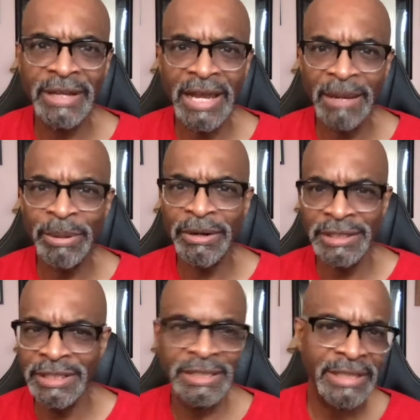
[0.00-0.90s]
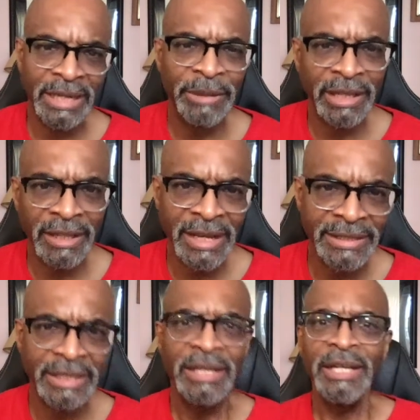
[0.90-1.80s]
a pair of jeans out of my
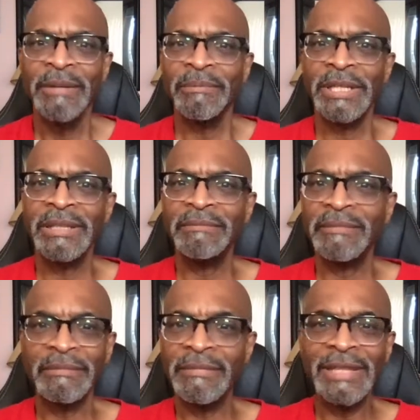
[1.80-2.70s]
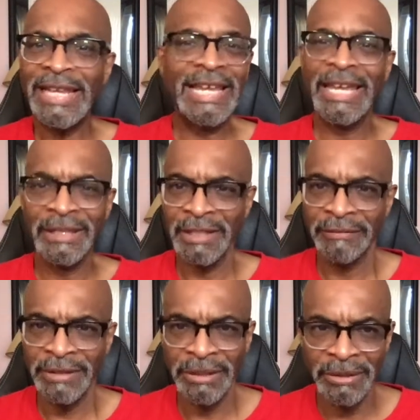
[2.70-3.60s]
closet, but they can't live
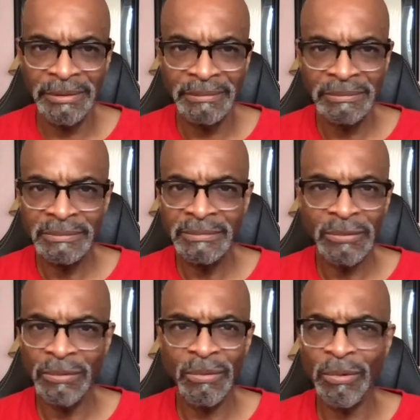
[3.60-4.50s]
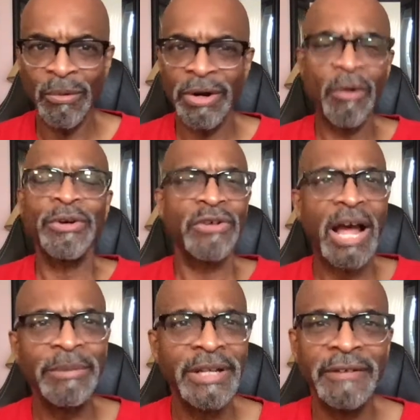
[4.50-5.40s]
here or
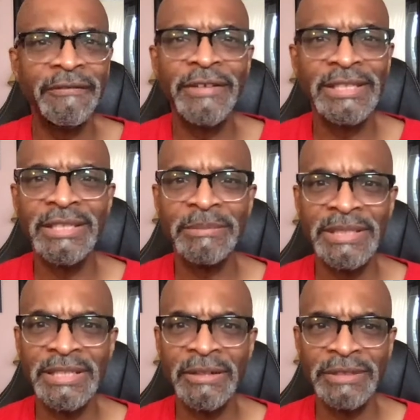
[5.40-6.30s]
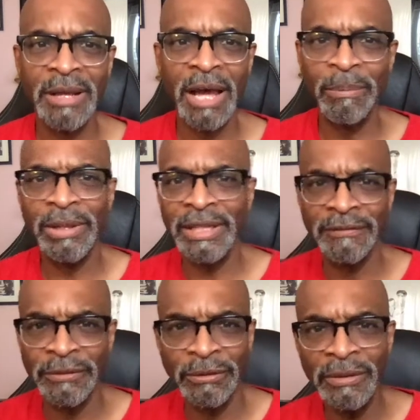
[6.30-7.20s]
drop in and fix themselves a plate of
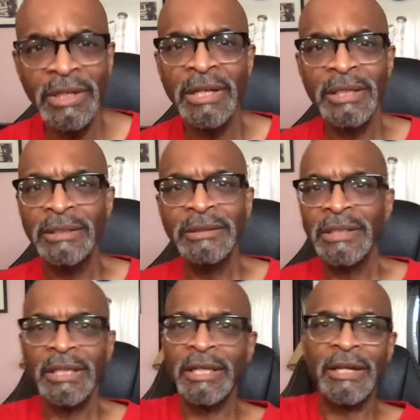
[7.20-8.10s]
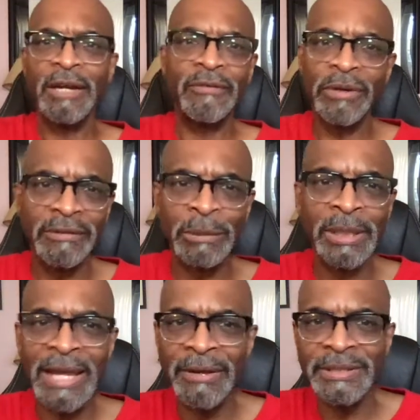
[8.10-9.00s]
food. Affordable
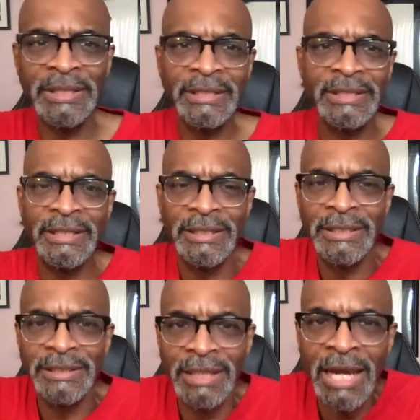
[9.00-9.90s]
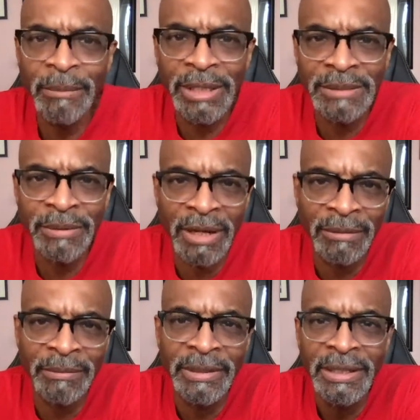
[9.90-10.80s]
housing is a complex
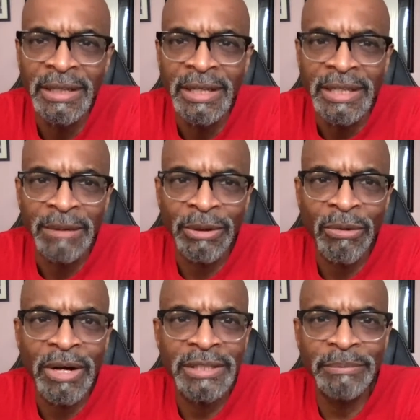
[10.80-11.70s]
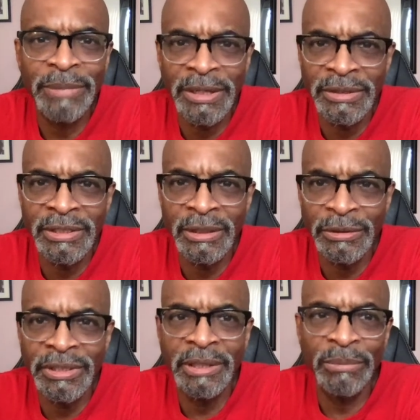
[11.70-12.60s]
problem that requires a bigger
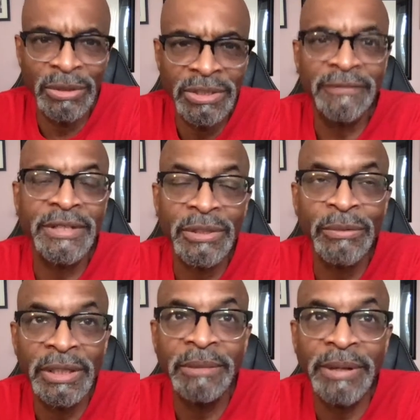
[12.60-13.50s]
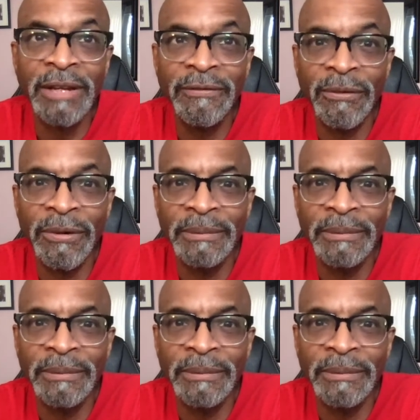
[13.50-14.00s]
solution than most of us are willing to pay for.